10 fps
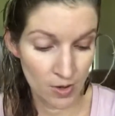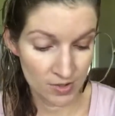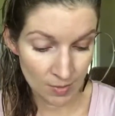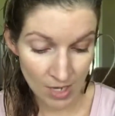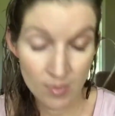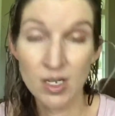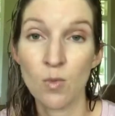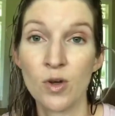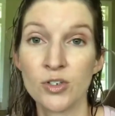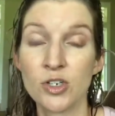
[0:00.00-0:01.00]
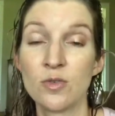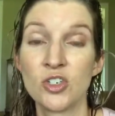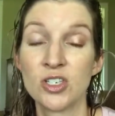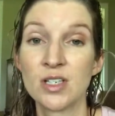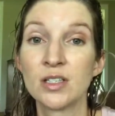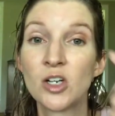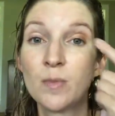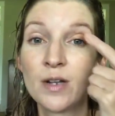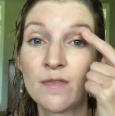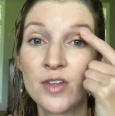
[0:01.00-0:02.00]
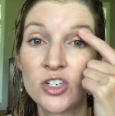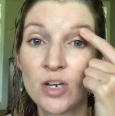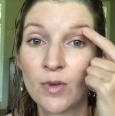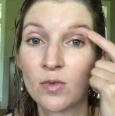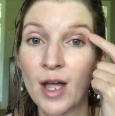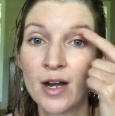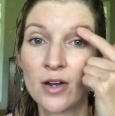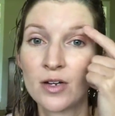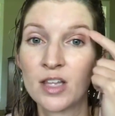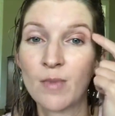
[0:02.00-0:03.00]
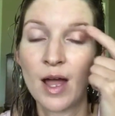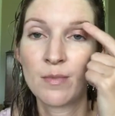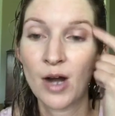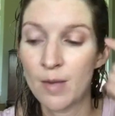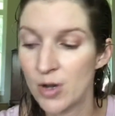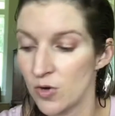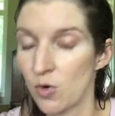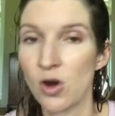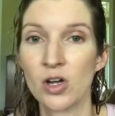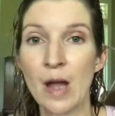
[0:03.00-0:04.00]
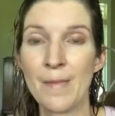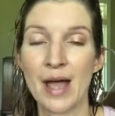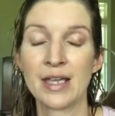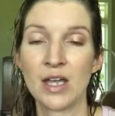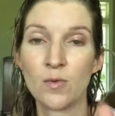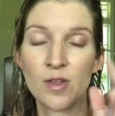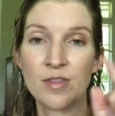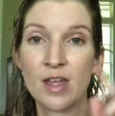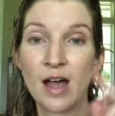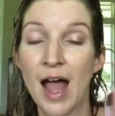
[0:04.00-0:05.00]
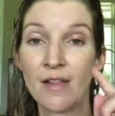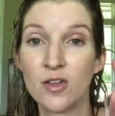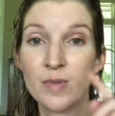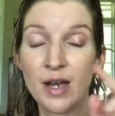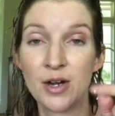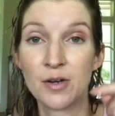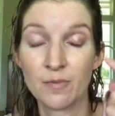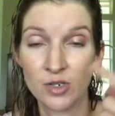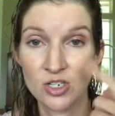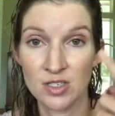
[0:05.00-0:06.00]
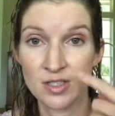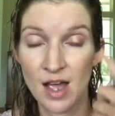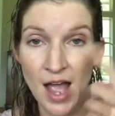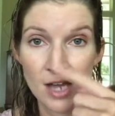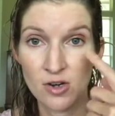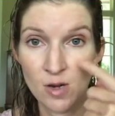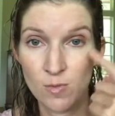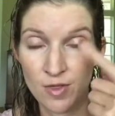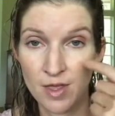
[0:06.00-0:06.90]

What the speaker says: Sometimes I will do just a little bit of the shimmer right underneath my brow bone, or I'll come back in with the eye illuminator, which is the eye cream with the